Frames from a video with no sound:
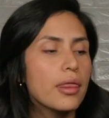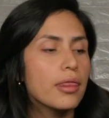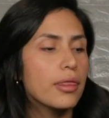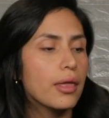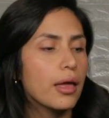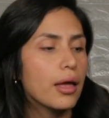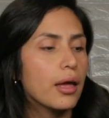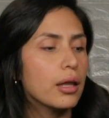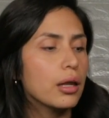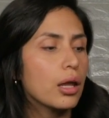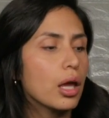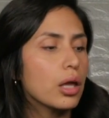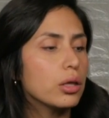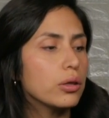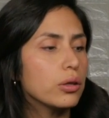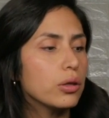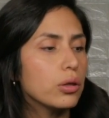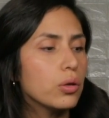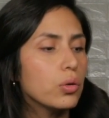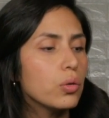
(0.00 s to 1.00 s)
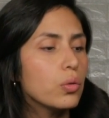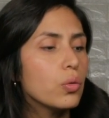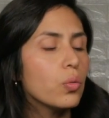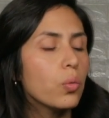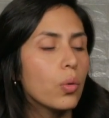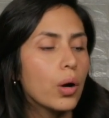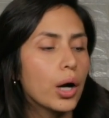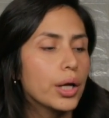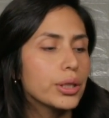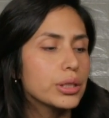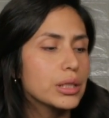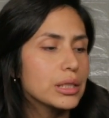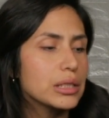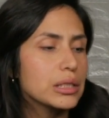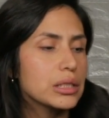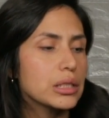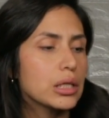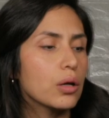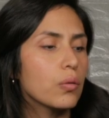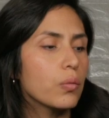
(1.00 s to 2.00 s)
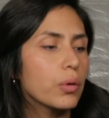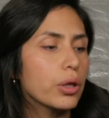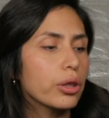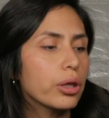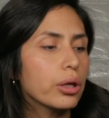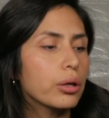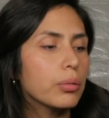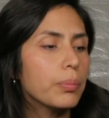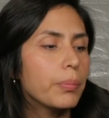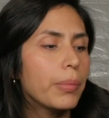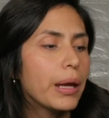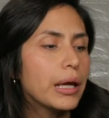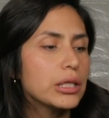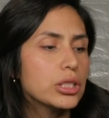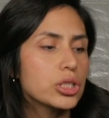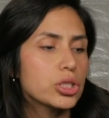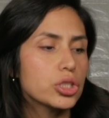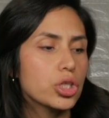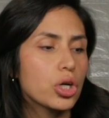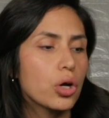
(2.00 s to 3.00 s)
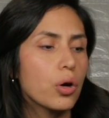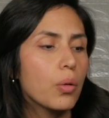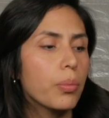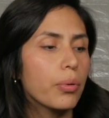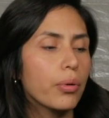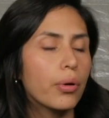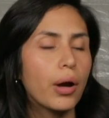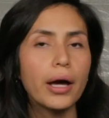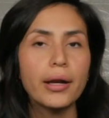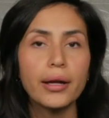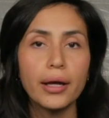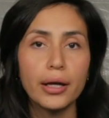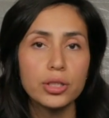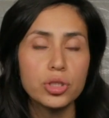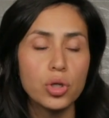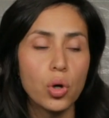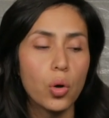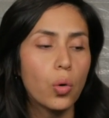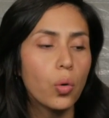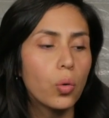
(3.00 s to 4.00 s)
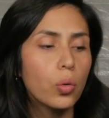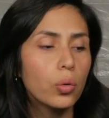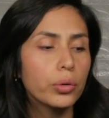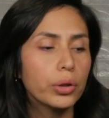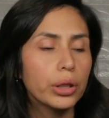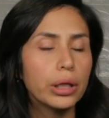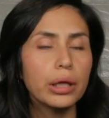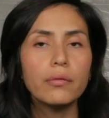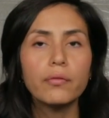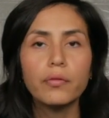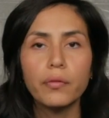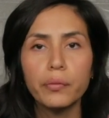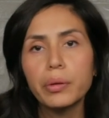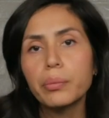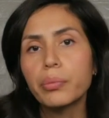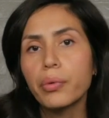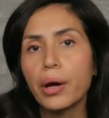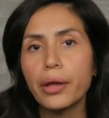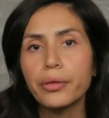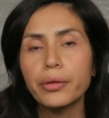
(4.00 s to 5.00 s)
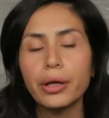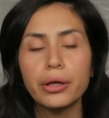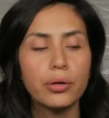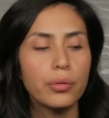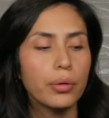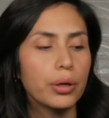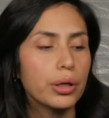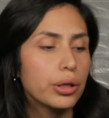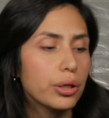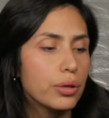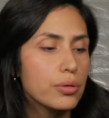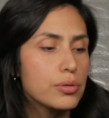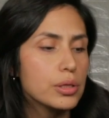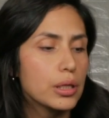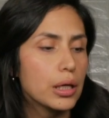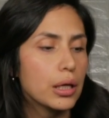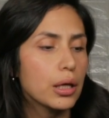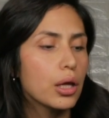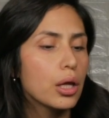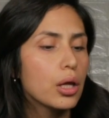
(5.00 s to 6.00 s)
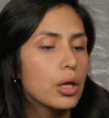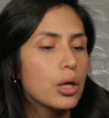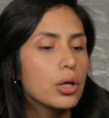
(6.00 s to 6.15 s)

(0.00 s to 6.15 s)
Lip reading: Then you want to stick with your base gel product only from the brand that you are using.